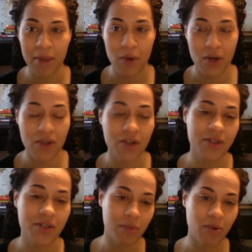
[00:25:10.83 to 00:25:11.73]
my
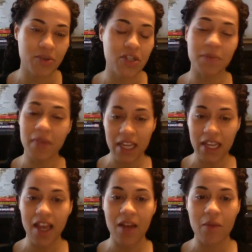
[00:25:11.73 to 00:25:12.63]
partners, who approached
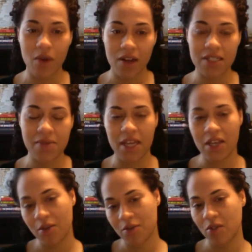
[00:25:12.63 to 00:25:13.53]
me and wanted to make a
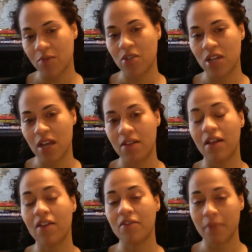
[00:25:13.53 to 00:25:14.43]
YouTube channel
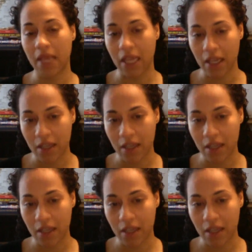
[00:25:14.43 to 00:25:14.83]
of me.